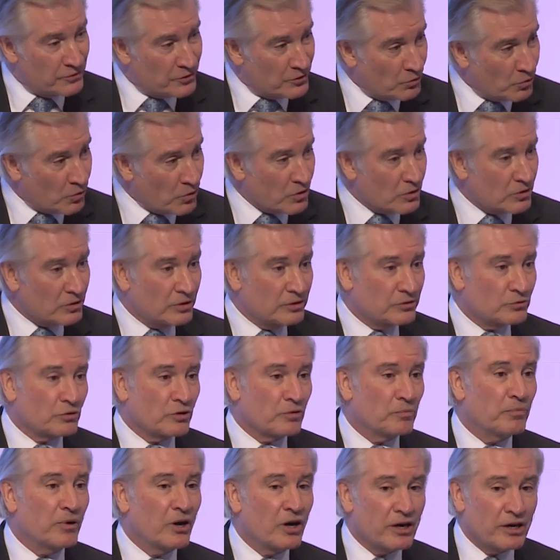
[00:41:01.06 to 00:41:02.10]
the world. We're
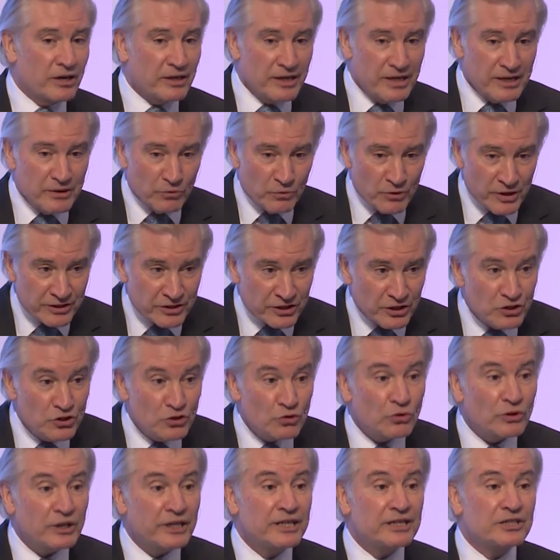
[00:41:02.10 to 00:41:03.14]
part. It's a new
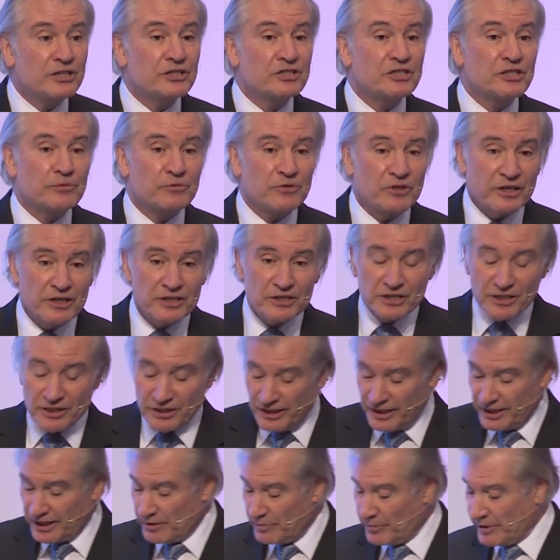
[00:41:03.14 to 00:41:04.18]
relationship to us to
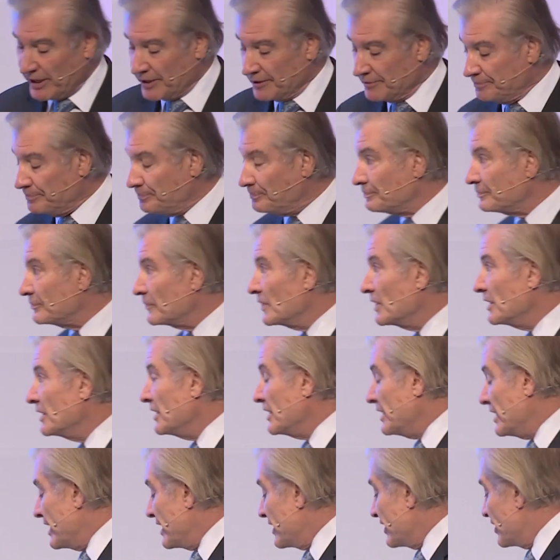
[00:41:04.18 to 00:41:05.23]
think about.
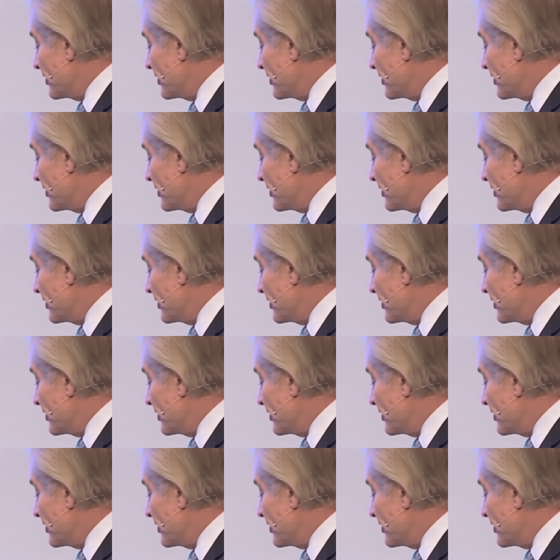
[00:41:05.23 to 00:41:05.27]
The